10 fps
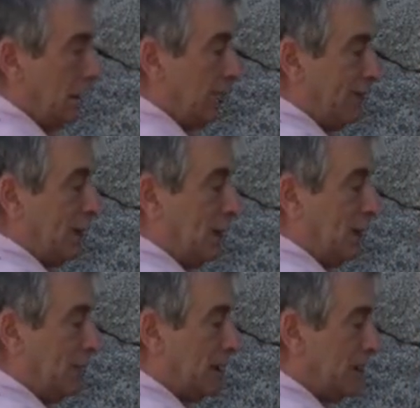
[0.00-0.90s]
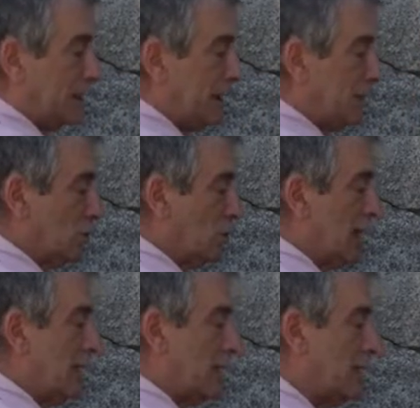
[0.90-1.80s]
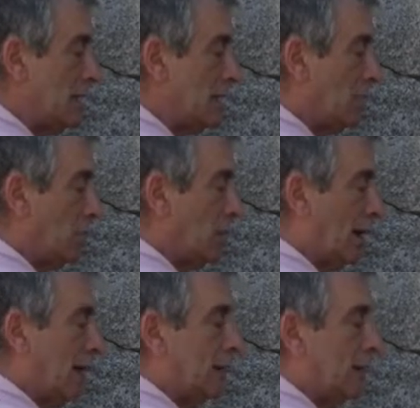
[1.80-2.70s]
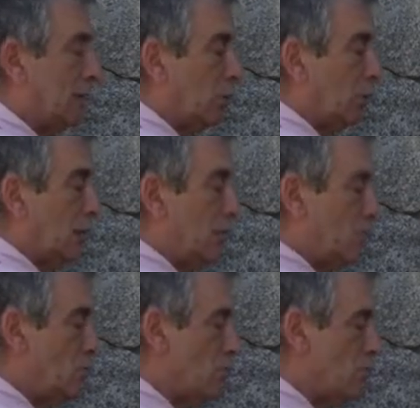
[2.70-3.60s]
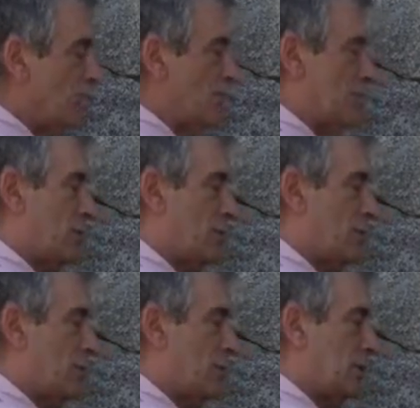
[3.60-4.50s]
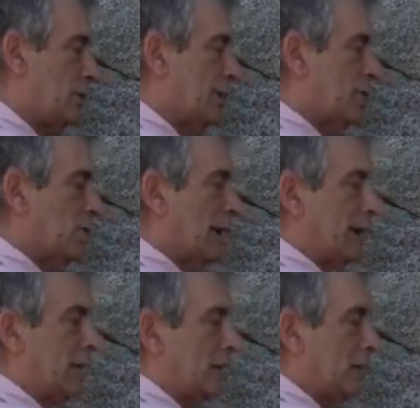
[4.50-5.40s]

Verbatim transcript: If I come this way, water will move this way